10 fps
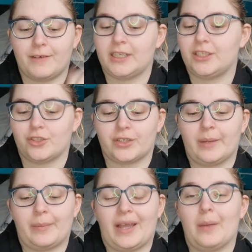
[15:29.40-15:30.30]
Funny
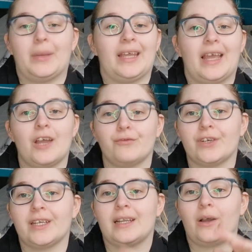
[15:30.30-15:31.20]
Story by Emily
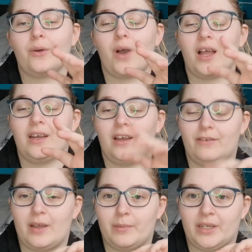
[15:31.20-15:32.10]
Henry. Now, I love
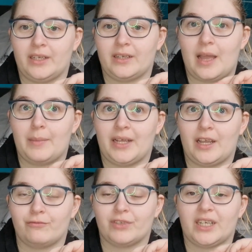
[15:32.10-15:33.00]
Emily
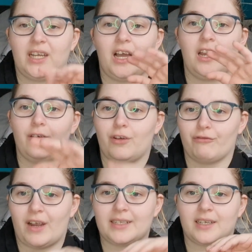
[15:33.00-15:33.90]
Henry. I love her
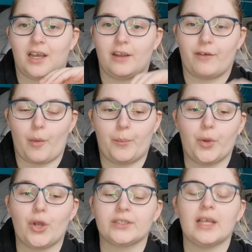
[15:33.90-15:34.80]
writing. I love her
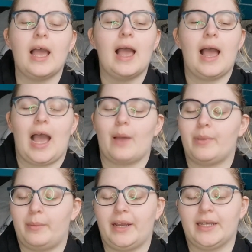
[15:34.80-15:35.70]
books.
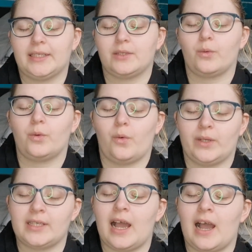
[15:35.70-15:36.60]
Happy Place will
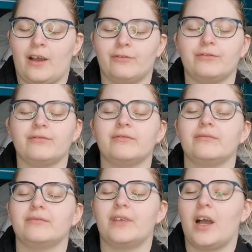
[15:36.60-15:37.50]
always have
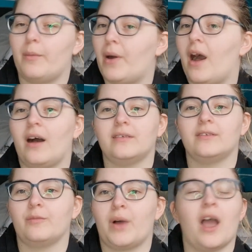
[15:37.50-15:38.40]
a part
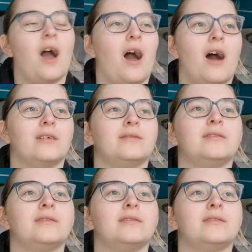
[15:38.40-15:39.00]
of my heart